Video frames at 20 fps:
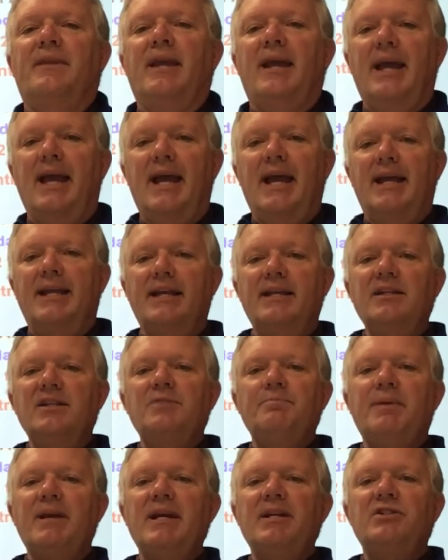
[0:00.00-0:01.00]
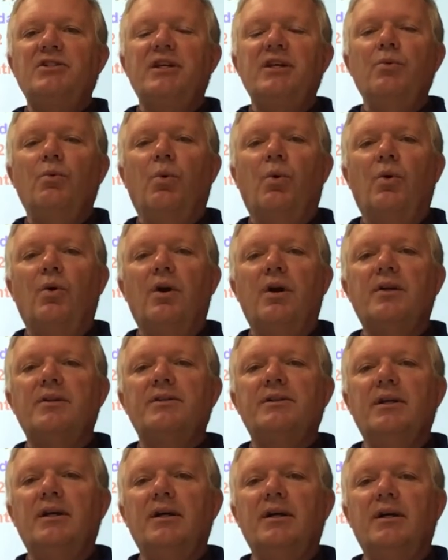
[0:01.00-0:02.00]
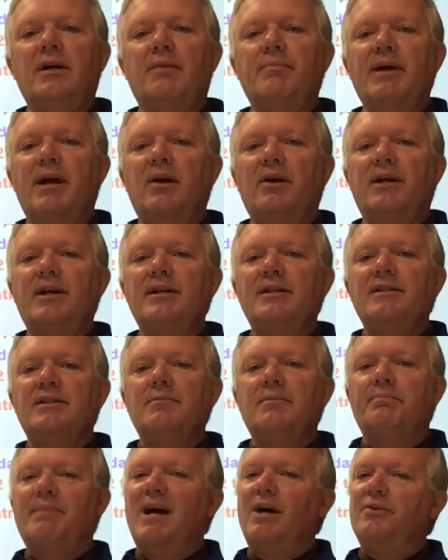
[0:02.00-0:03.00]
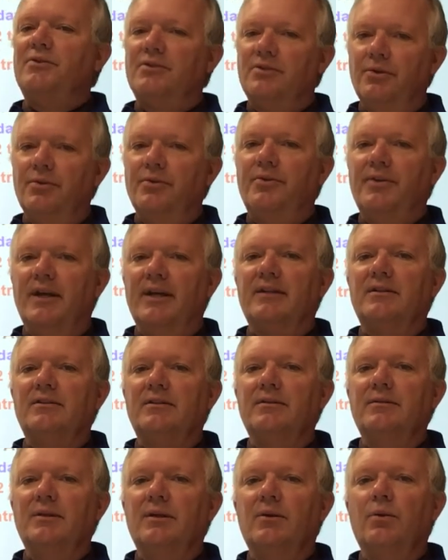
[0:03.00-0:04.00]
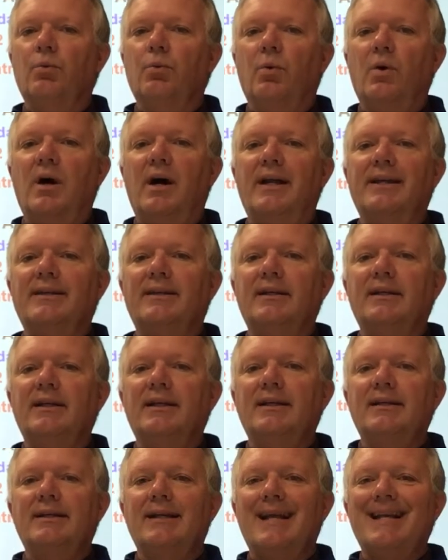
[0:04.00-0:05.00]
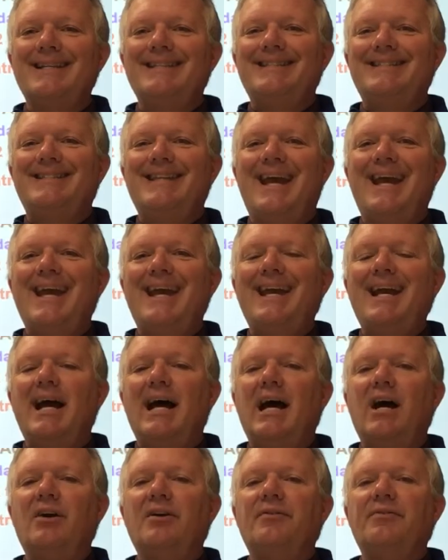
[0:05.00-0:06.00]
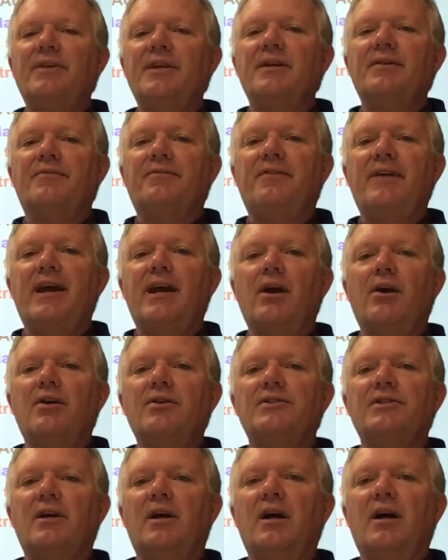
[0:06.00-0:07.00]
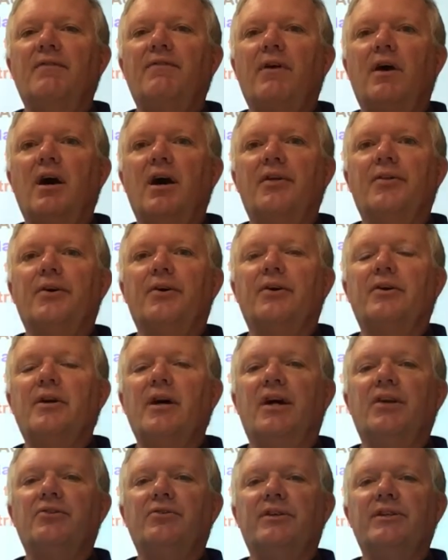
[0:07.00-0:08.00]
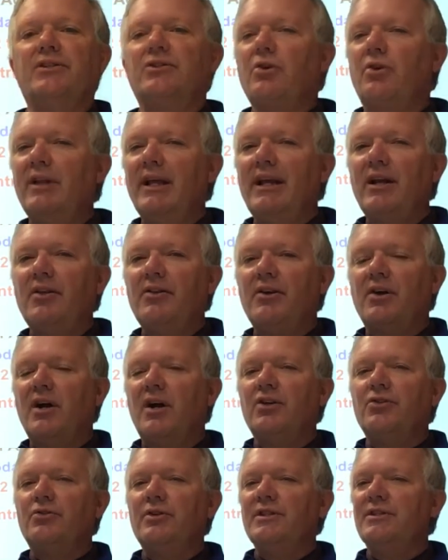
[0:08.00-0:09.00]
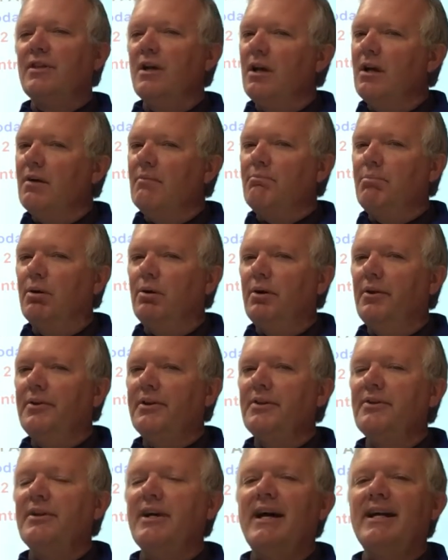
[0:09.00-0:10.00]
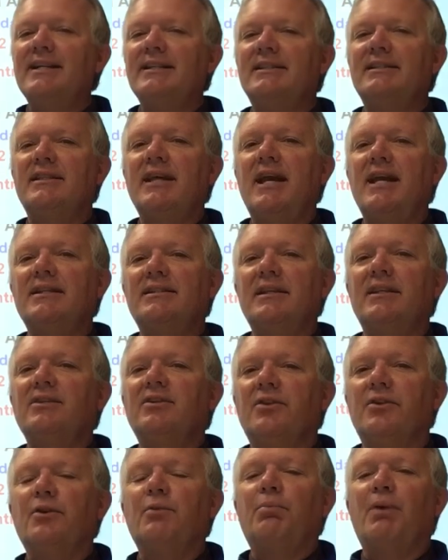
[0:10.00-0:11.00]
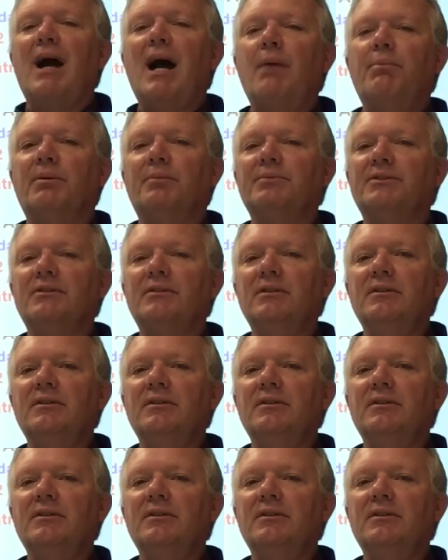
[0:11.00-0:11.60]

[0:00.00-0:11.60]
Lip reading: And in the speech, he warns Americans about 2 things. 1, stay out of the affairs of other countries. Don't let other countries pull the United States into their problems.